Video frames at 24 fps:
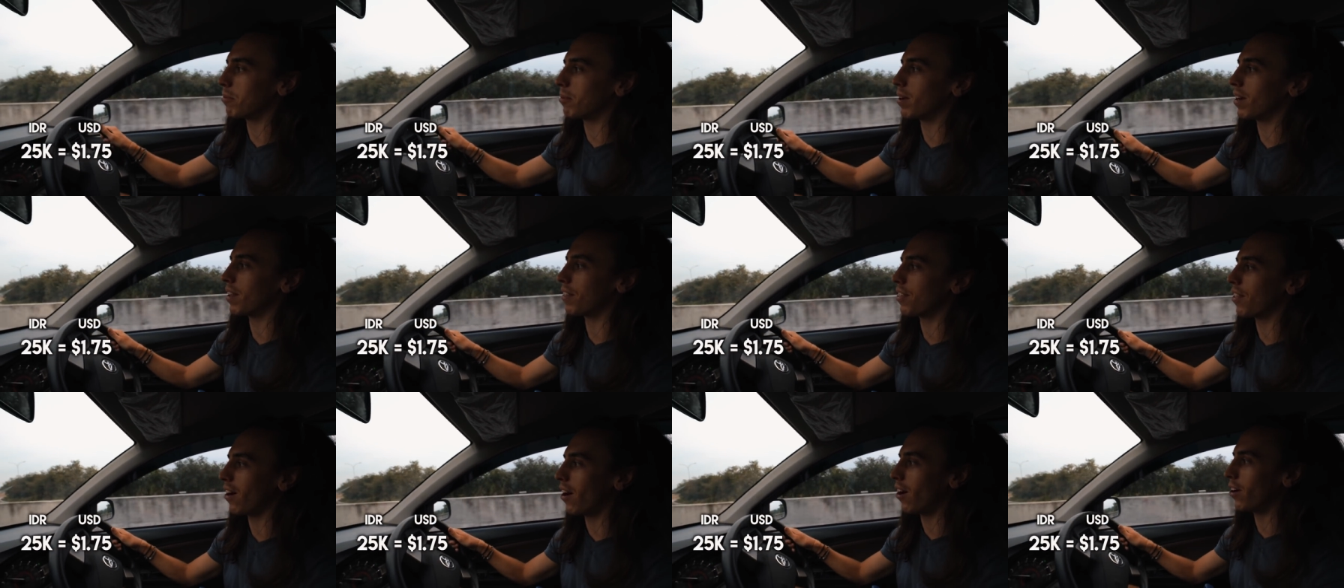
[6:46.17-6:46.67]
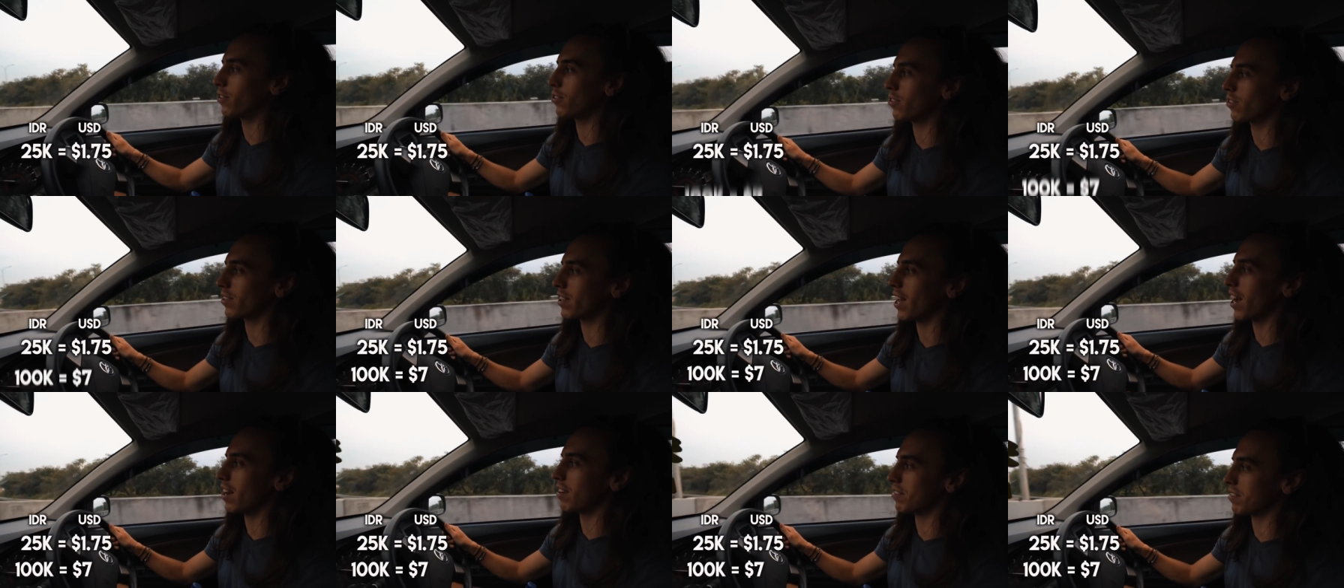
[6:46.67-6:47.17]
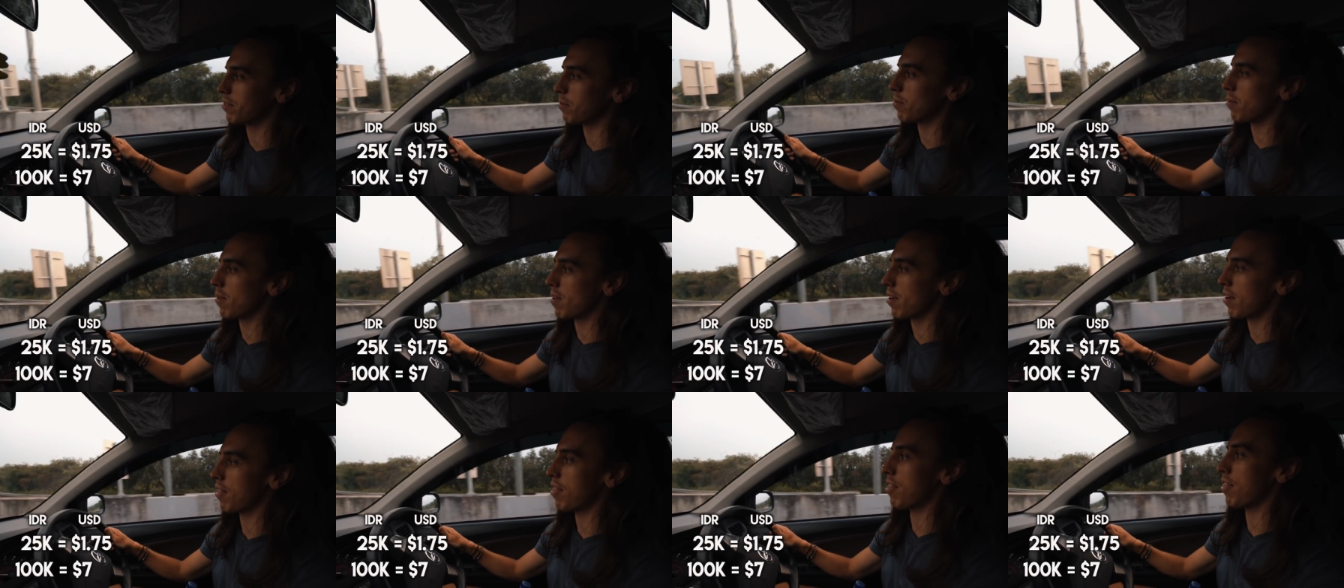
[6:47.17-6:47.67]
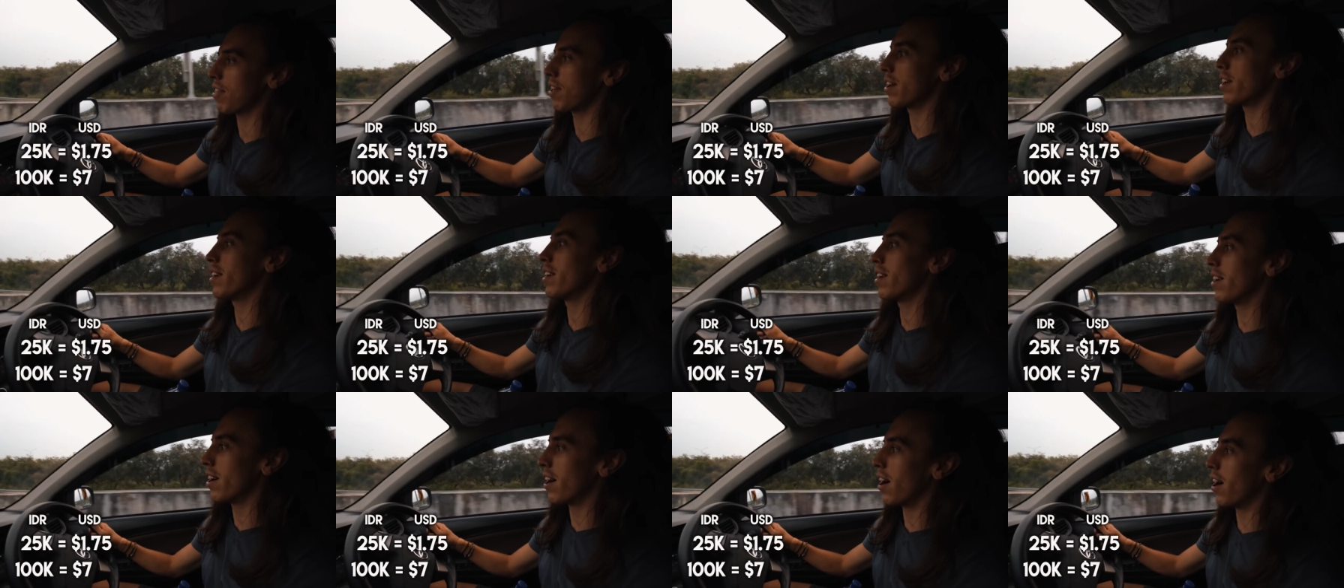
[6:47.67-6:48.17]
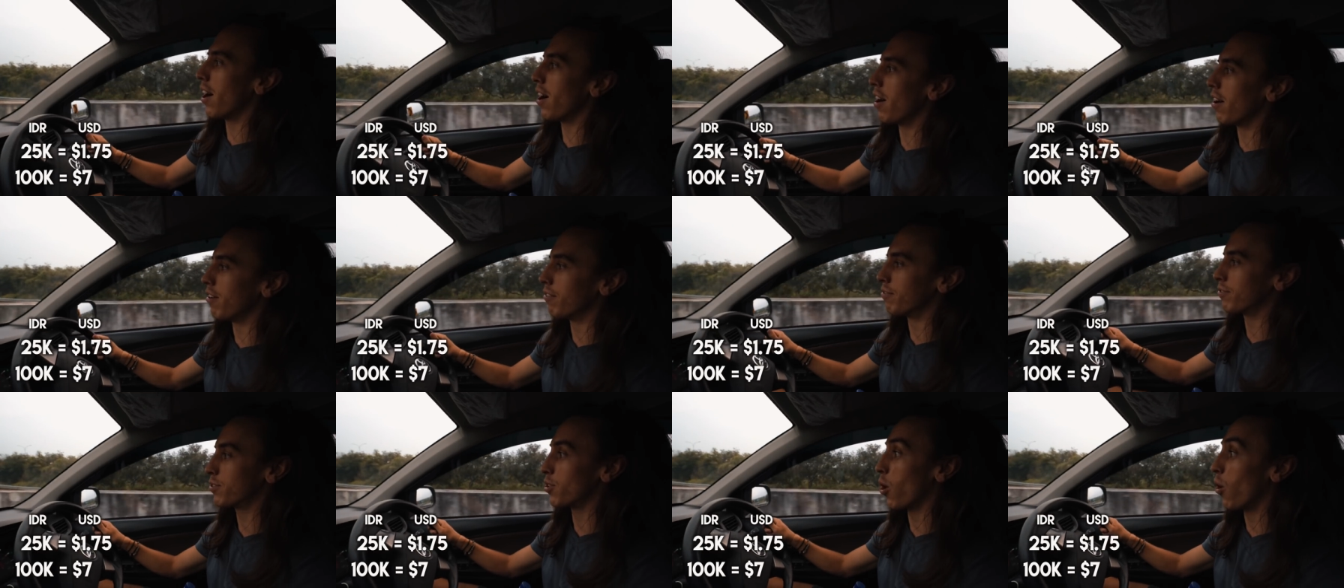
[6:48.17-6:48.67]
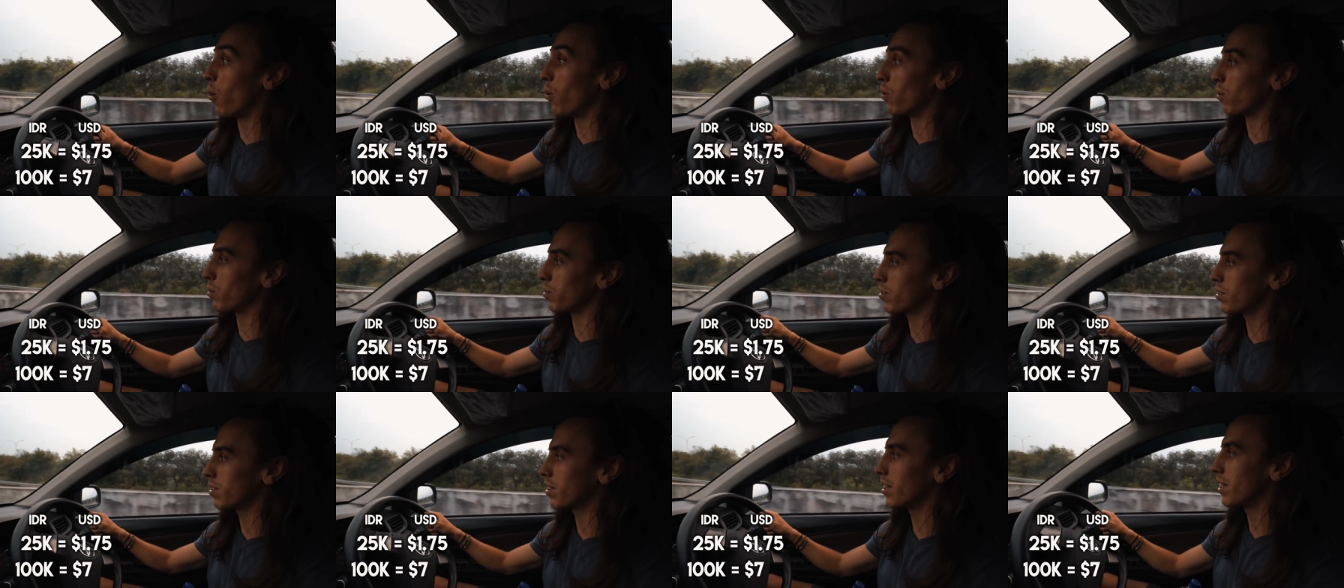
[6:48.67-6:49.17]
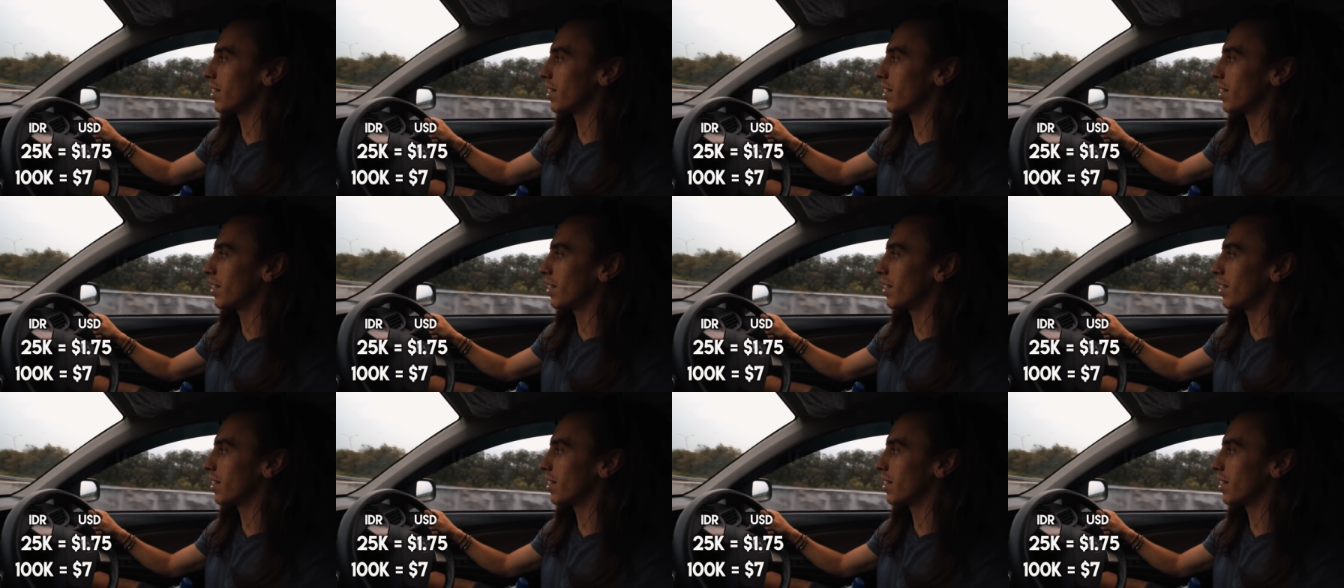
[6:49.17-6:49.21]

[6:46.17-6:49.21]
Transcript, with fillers: with 100,000 worth of tolls.